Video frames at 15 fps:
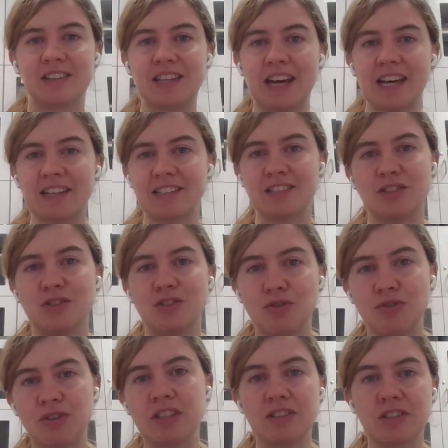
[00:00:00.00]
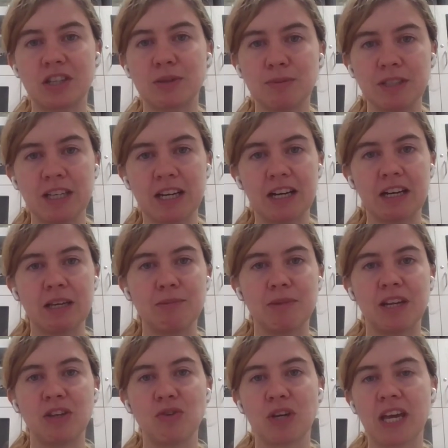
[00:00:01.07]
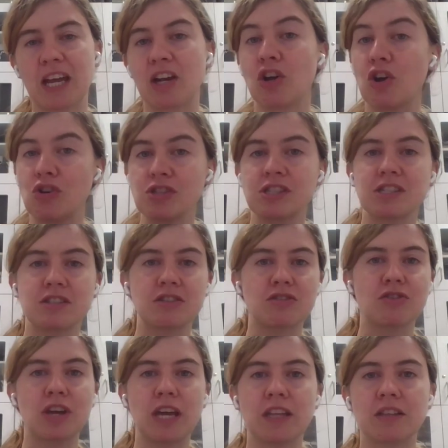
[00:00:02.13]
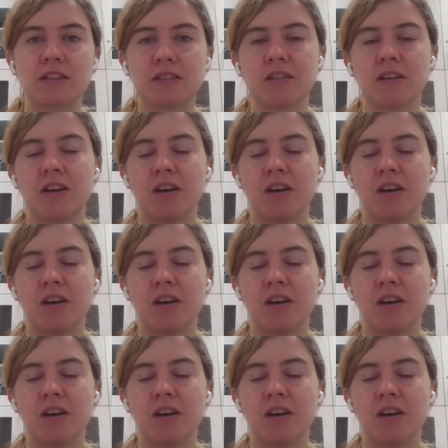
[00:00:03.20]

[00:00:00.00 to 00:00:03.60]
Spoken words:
that during term time, and you can concentrate